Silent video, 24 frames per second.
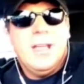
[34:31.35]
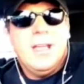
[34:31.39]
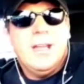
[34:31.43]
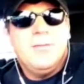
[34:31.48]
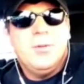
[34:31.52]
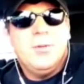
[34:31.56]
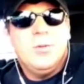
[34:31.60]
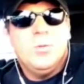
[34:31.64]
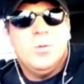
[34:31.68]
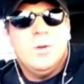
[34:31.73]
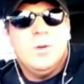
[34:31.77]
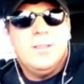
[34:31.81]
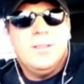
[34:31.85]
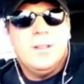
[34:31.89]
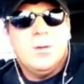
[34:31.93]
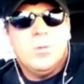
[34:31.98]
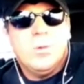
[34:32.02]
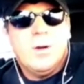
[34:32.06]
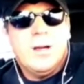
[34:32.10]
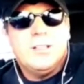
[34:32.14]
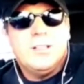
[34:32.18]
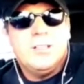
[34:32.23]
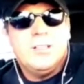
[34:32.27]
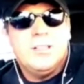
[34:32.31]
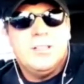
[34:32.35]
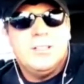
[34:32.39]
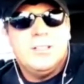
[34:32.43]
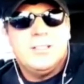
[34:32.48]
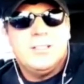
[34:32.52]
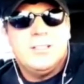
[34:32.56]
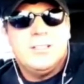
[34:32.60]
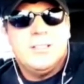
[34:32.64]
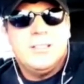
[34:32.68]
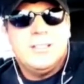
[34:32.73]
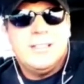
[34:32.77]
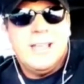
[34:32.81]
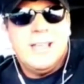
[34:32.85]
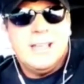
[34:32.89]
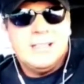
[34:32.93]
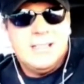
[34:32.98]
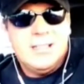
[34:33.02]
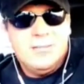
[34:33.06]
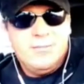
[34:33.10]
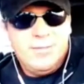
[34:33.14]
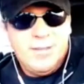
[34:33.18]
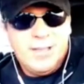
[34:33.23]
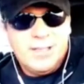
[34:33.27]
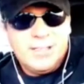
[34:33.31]
everyone that watches this
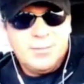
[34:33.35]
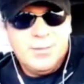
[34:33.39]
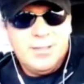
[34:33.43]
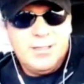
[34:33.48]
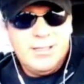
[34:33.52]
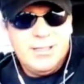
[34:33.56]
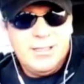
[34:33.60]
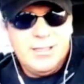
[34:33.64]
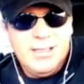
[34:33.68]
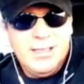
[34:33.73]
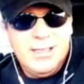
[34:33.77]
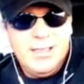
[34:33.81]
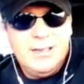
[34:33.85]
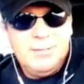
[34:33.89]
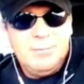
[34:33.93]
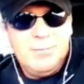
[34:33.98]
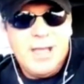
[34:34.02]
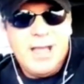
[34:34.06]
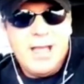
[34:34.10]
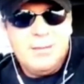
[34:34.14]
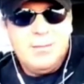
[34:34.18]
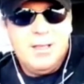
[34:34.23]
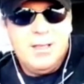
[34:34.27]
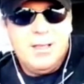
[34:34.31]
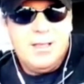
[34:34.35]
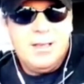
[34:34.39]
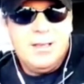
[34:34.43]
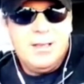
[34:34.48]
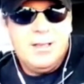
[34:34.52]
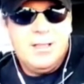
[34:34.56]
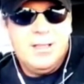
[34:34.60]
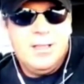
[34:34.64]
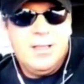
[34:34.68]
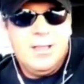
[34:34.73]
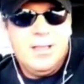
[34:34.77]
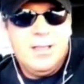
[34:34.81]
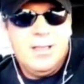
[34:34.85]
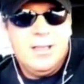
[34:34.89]
has an investment in Batman,